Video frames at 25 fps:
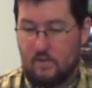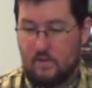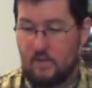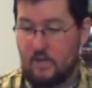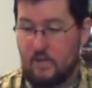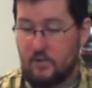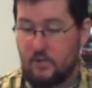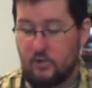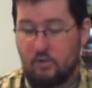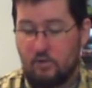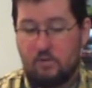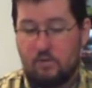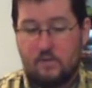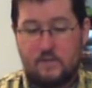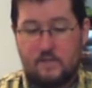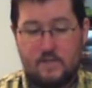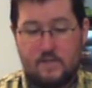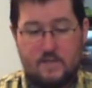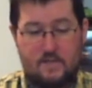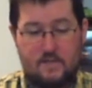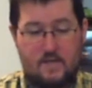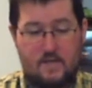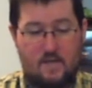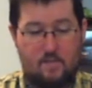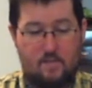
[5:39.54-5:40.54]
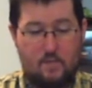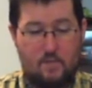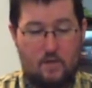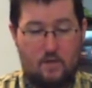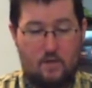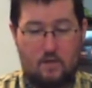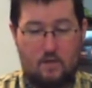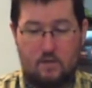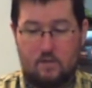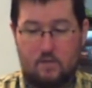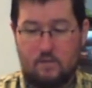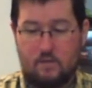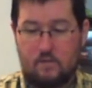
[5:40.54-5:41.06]
And turns in this game
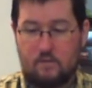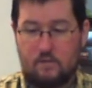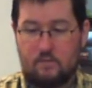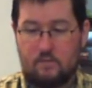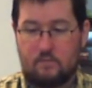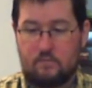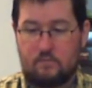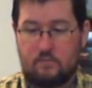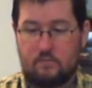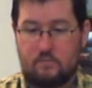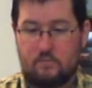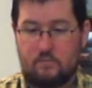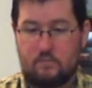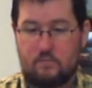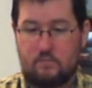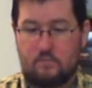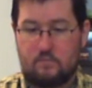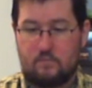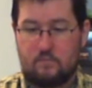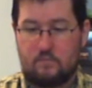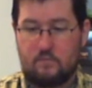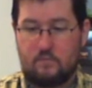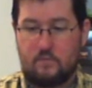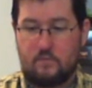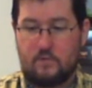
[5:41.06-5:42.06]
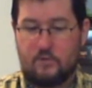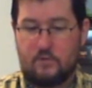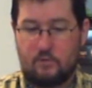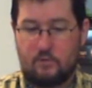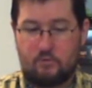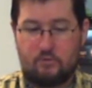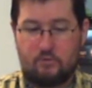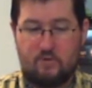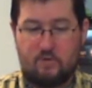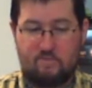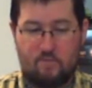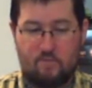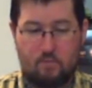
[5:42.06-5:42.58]
are so
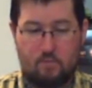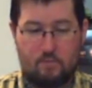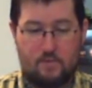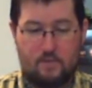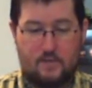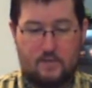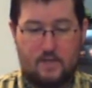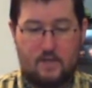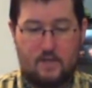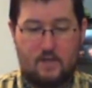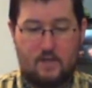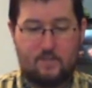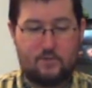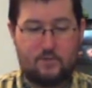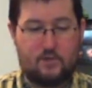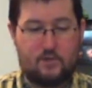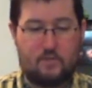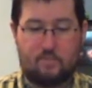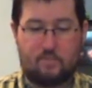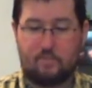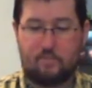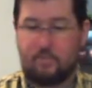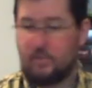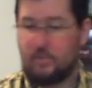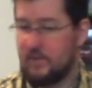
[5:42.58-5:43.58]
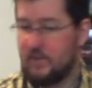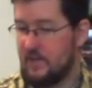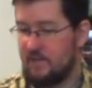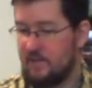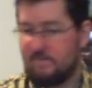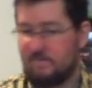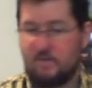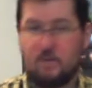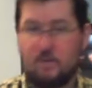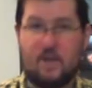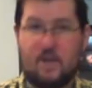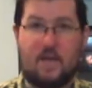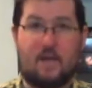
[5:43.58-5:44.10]
straightforward that I'm just going to play a
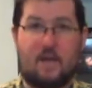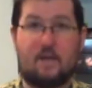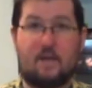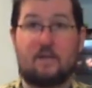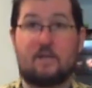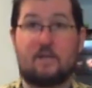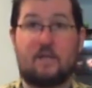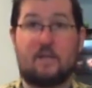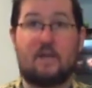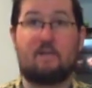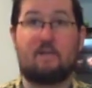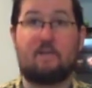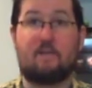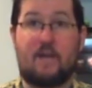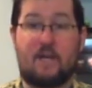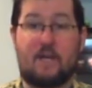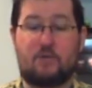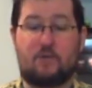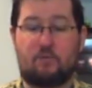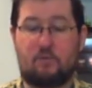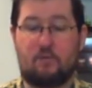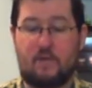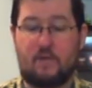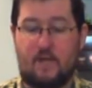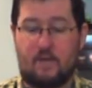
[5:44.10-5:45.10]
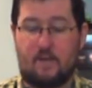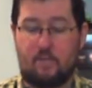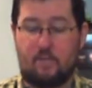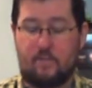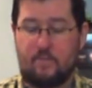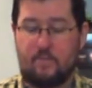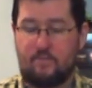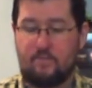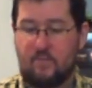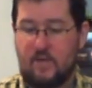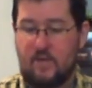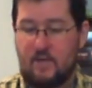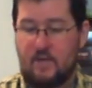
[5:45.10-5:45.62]
few hands of an actual game
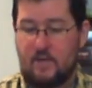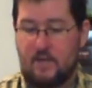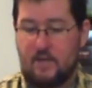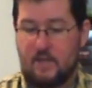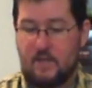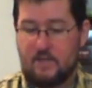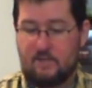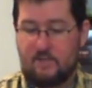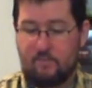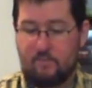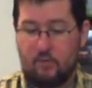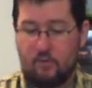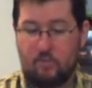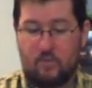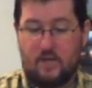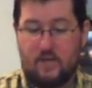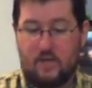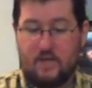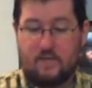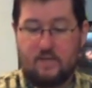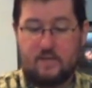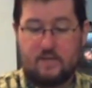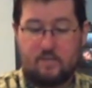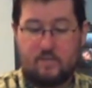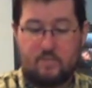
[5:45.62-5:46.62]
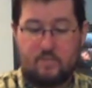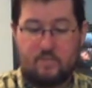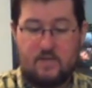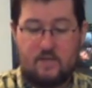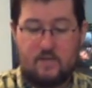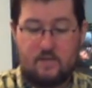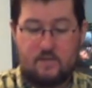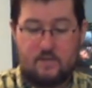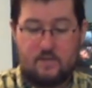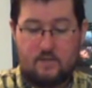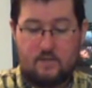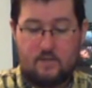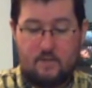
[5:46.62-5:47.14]
as if we were playing this,
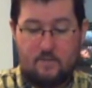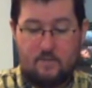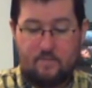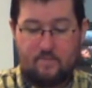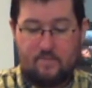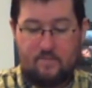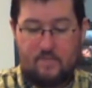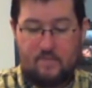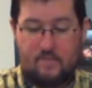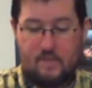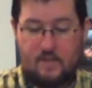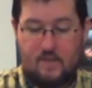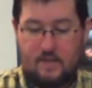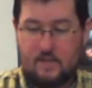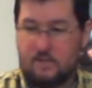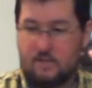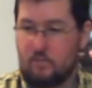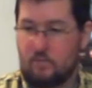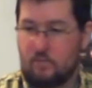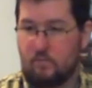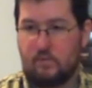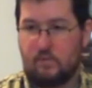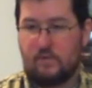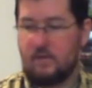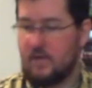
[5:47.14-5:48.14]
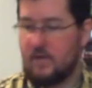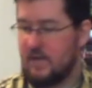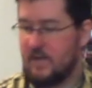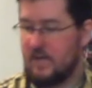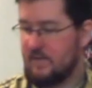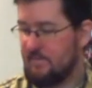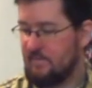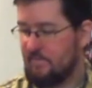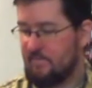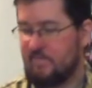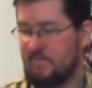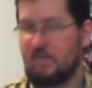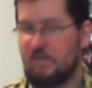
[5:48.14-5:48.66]
because it's really, I
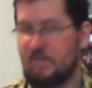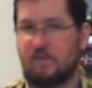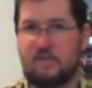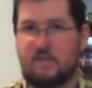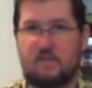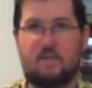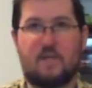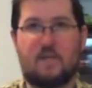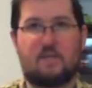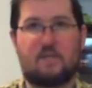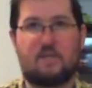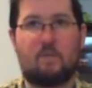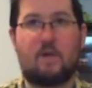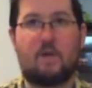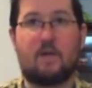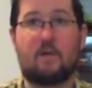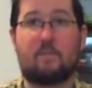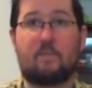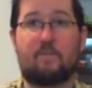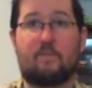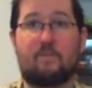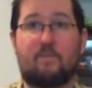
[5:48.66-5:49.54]
feel like it's the best way to